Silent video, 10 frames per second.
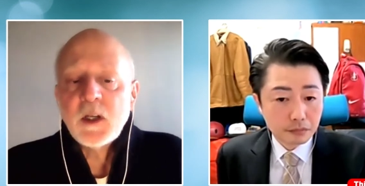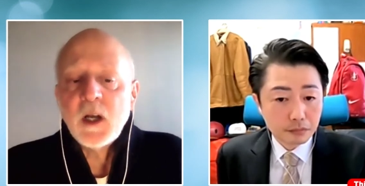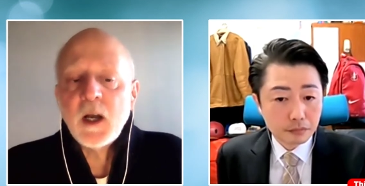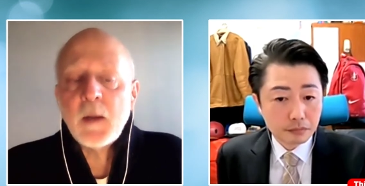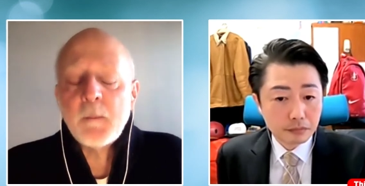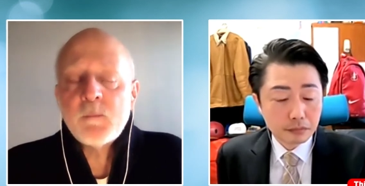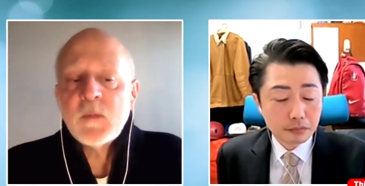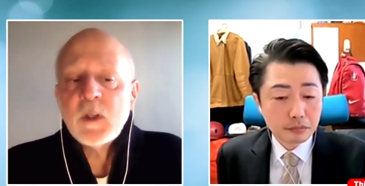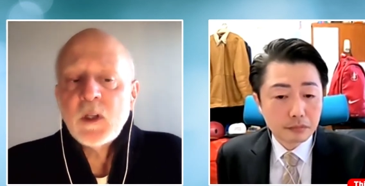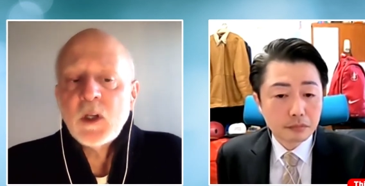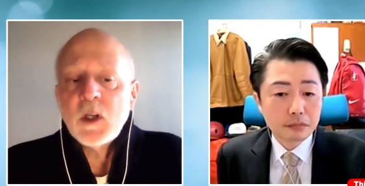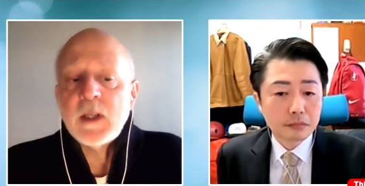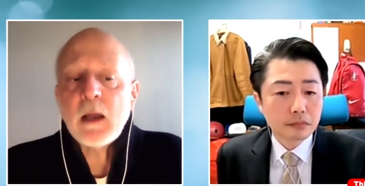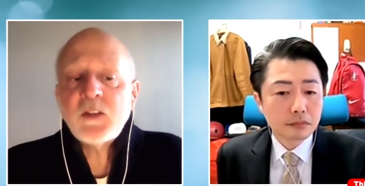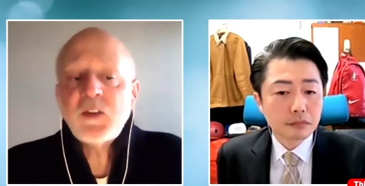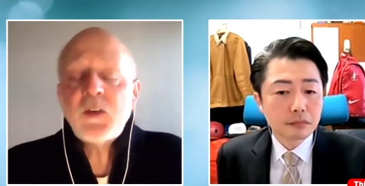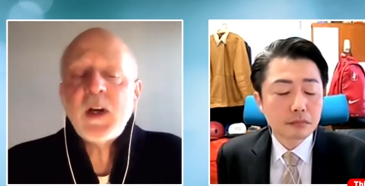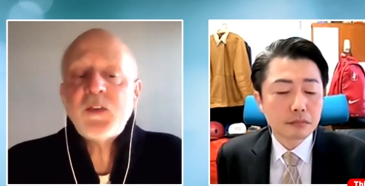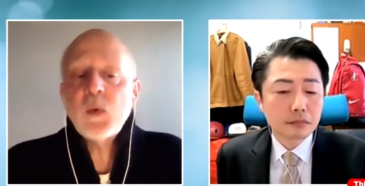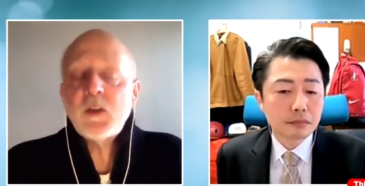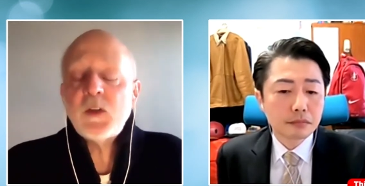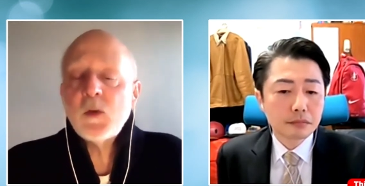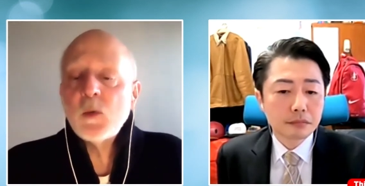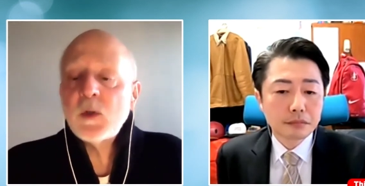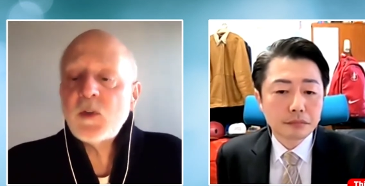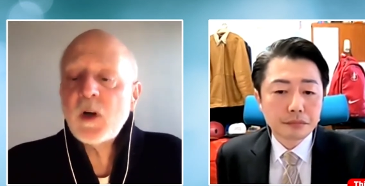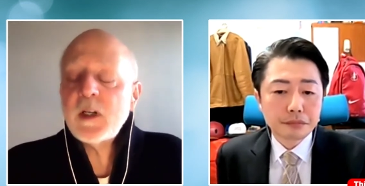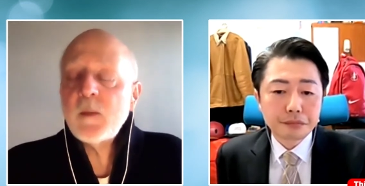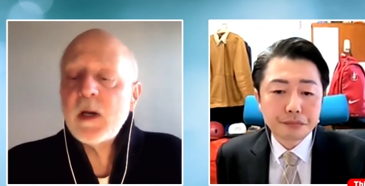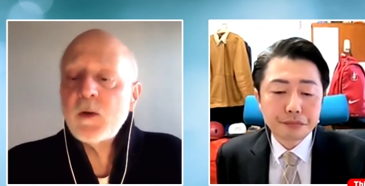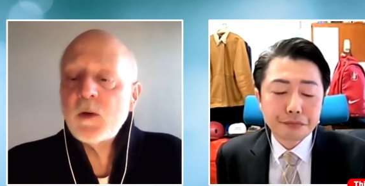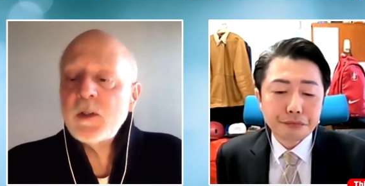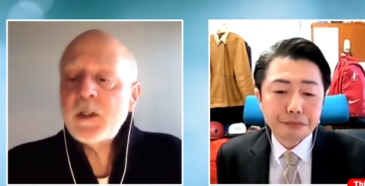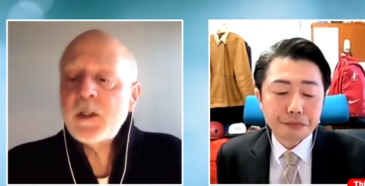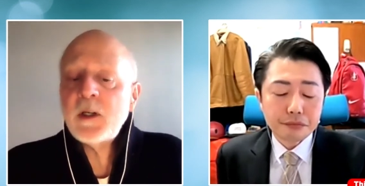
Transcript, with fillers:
Speaker 1: Um, now, let's address what you were talking about earlier,